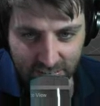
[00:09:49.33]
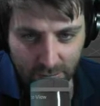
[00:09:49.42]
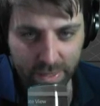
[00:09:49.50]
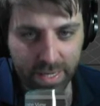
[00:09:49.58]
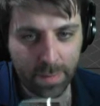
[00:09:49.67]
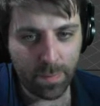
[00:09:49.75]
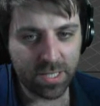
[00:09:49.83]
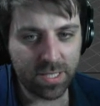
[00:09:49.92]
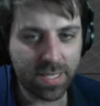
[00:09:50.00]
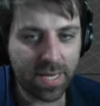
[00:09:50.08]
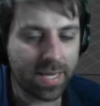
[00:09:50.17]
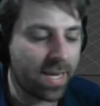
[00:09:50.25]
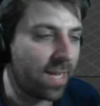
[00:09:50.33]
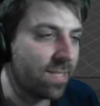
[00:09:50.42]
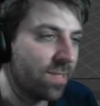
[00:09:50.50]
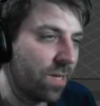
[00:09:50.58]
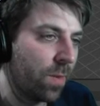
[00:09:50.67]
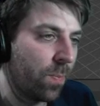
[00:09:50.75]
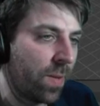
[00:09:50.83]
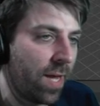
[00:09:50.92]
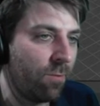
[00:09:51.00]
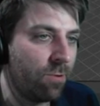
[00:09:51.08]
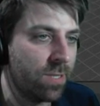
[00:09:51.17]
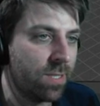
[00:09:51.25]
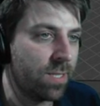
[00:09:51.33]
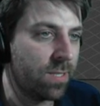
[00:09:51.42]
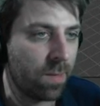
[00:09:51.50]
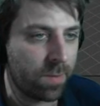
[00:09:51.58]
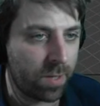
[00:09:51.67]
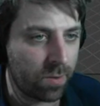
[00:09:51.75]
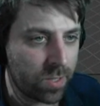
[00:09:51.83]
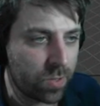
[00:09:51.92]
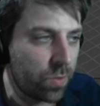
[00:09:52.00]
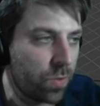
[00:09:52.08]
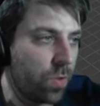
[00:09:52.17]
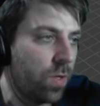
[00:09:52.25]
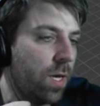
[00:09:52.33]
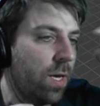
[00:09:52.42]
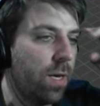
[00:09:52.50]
Oh, we keep bashing today. Yes. Yeah, so the plan was is I'm going to